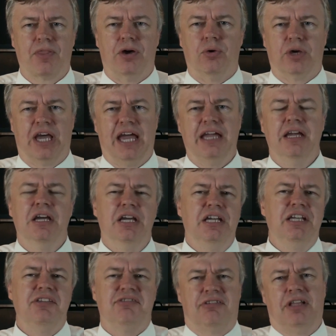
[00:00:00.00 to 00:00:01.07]
Okay?
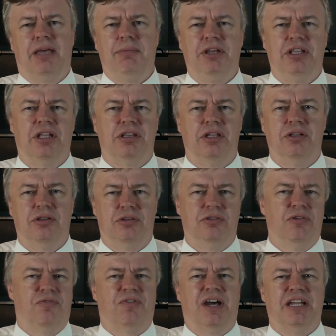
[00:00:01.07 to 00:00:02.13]
He's claiming that
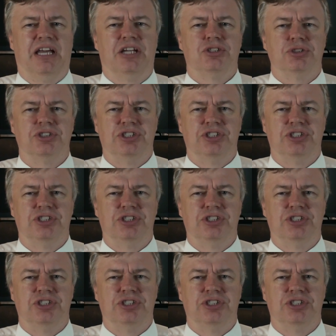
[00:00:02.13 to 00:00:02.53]
the financial